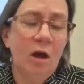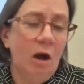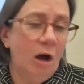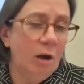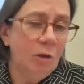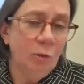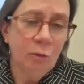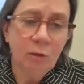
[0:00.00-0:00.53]

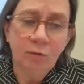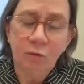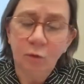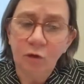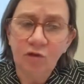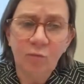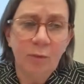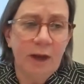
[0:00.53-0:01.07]
other
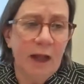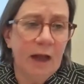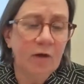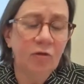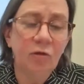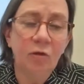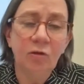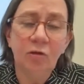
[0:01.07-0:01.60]
enforcement
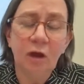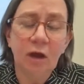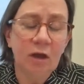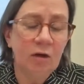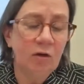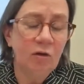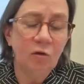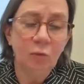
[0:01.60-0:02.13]
actions that
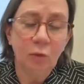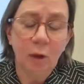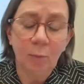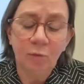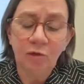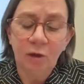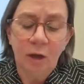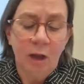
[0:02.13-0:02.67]
can disrupt